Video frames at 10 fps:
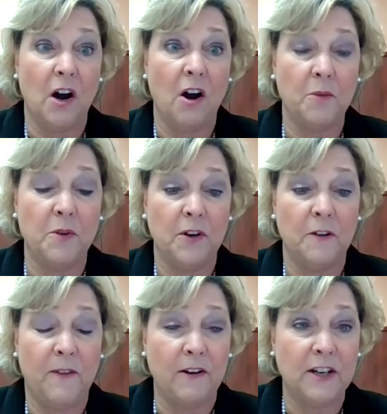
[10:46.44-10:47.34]
our
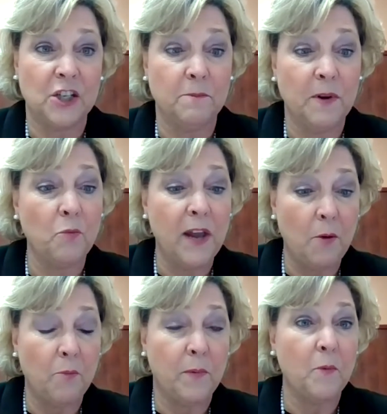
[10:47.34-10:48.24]
community foundation, but
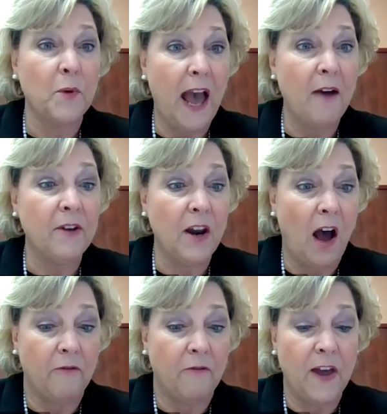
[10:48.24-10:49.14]
we have
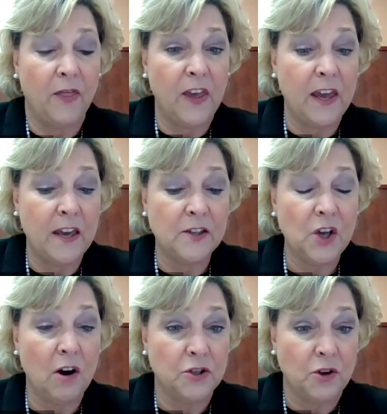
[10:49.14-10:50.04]
enough. And these
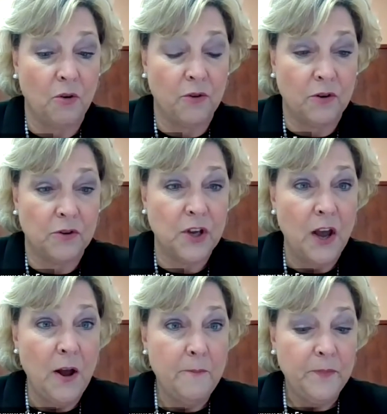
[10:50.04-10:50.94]
are donors
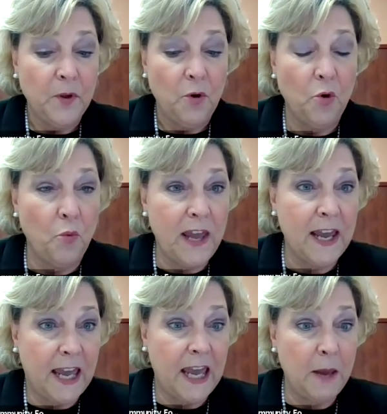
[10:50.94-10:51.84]
who
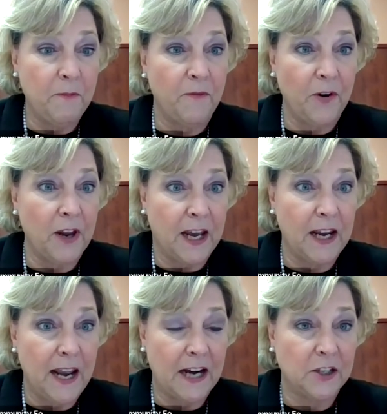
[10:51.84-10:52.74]
we keep very
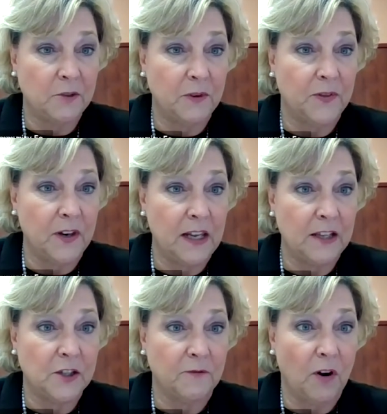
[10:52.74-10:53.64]
connected with the
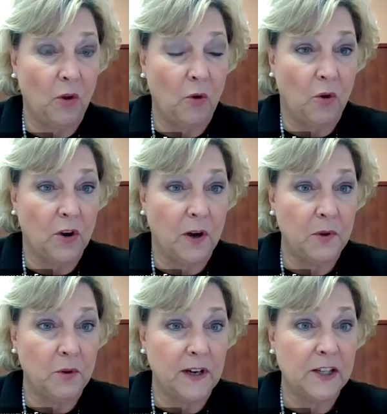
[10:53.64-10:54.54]
needs of our local
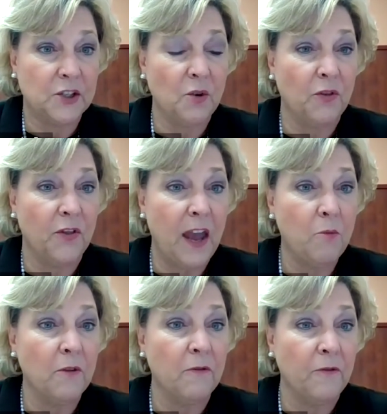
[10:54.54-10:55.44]
community. So they
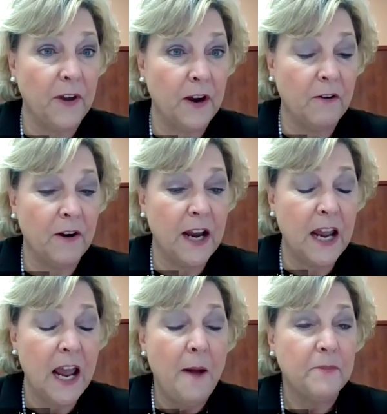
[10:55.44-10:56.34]
were
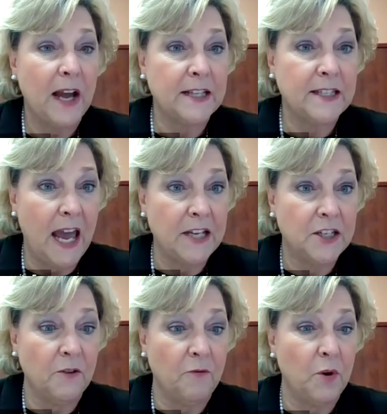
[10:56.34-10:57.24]
very
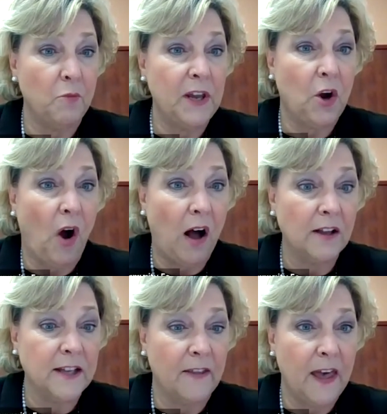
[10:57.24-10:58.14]
attentive when we
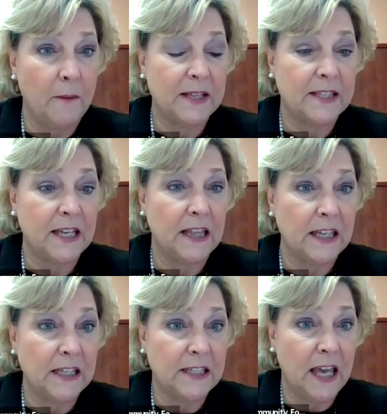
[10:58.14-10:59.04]
called on them and said,
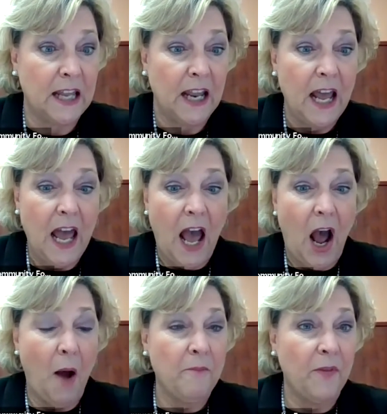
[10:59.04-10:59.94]
listen,
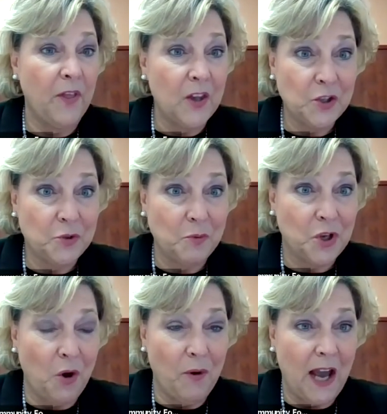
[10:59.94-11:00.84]
this is
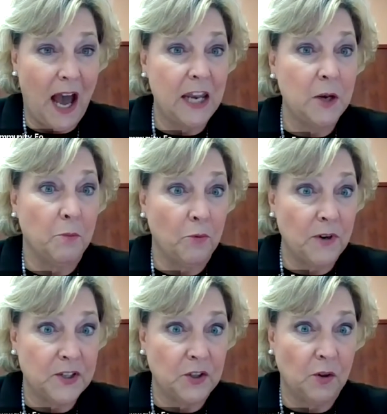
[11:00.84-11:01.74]
what's going on in
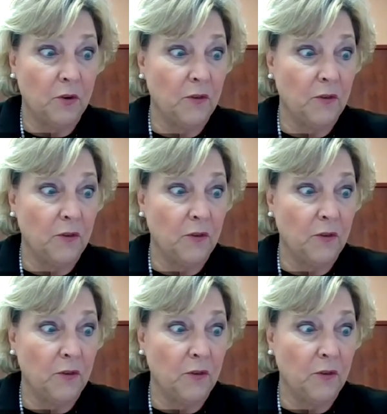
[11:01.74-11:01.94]
Bristol, or